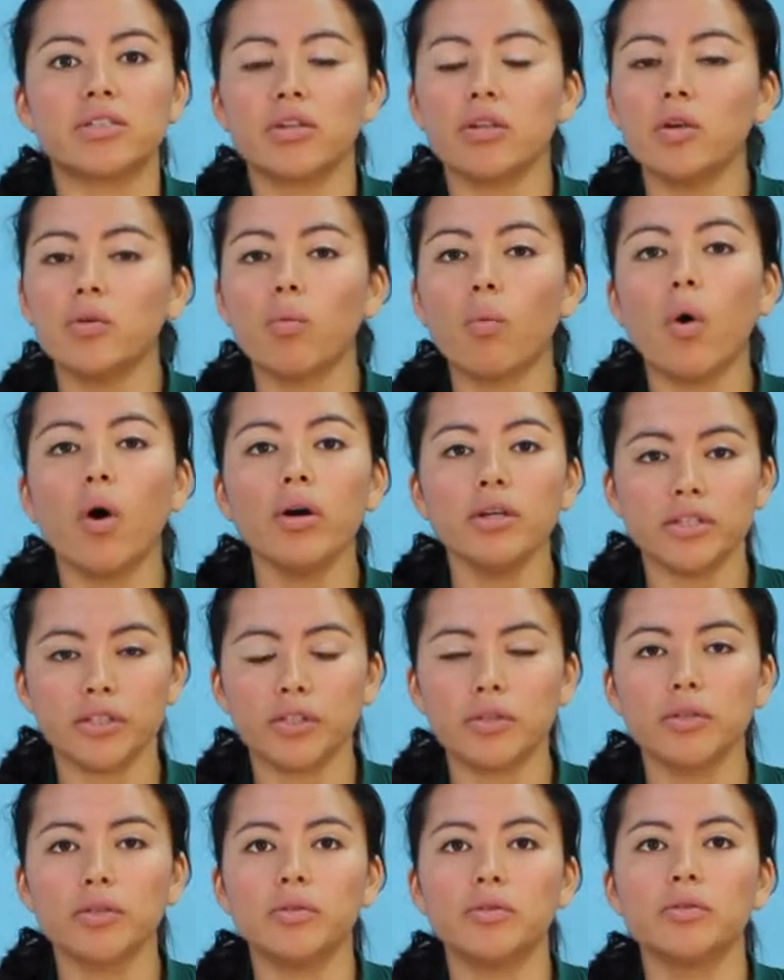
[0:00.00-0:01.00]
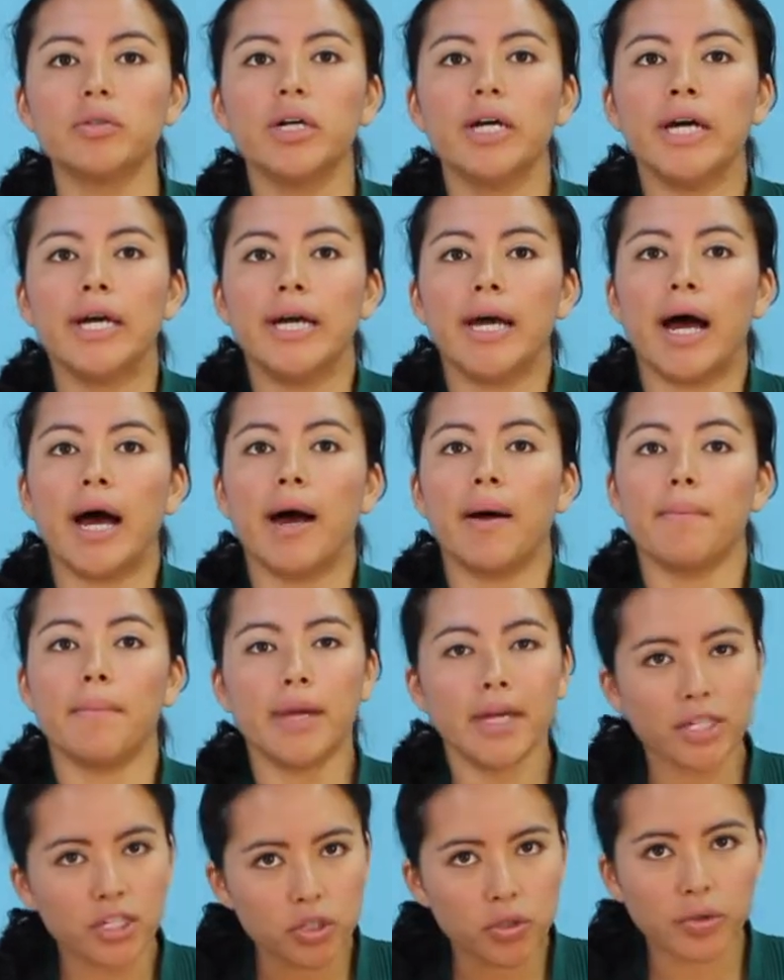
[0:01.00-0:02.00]
So you want to
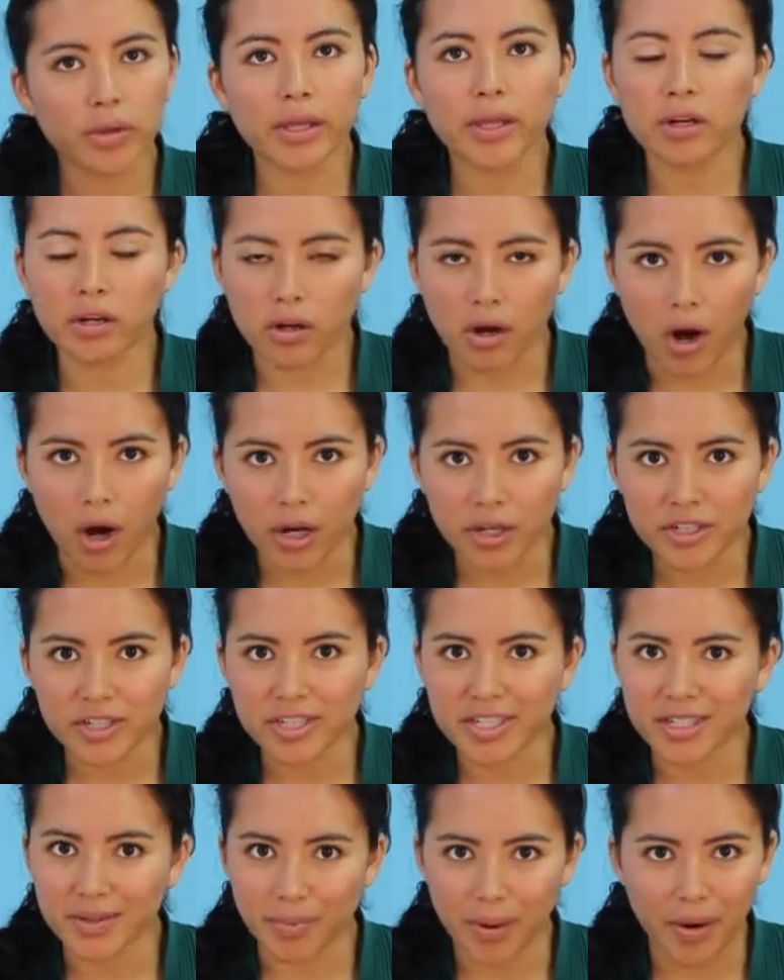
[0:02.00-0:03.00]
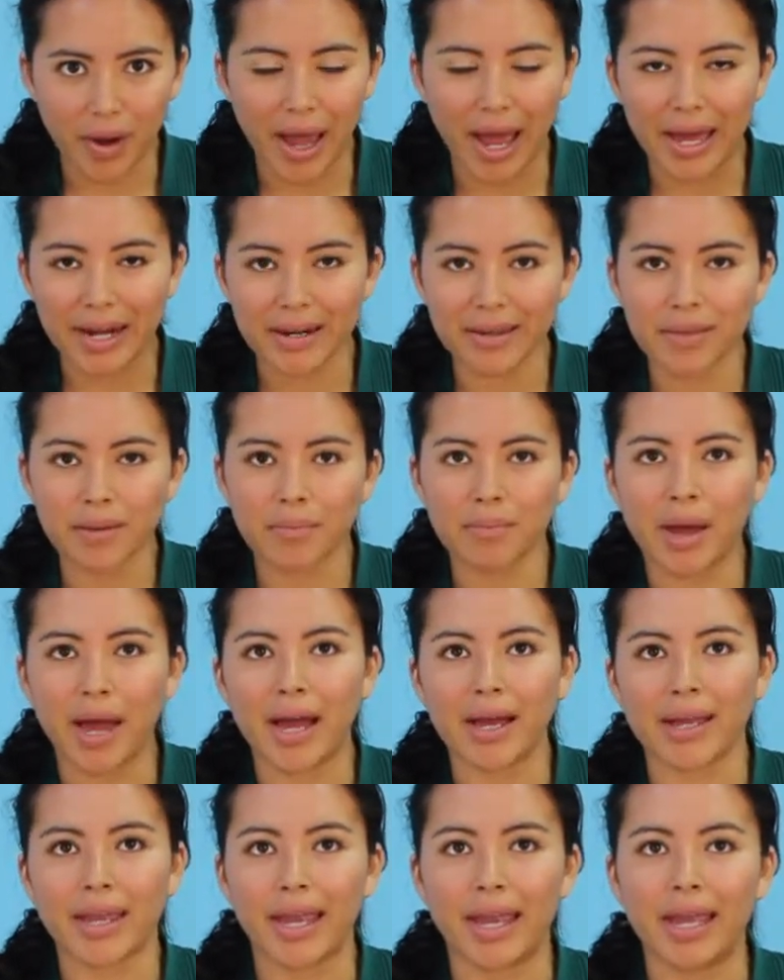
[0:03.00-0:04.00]
make sure that you're conscious about adding them
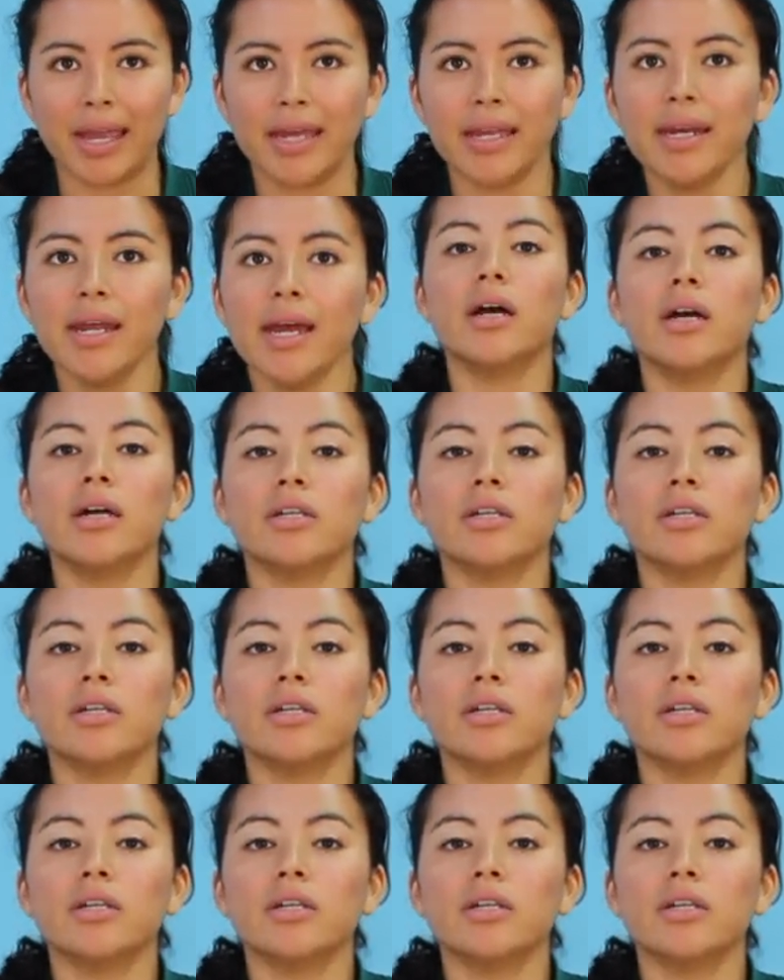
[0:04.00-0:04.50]
back in.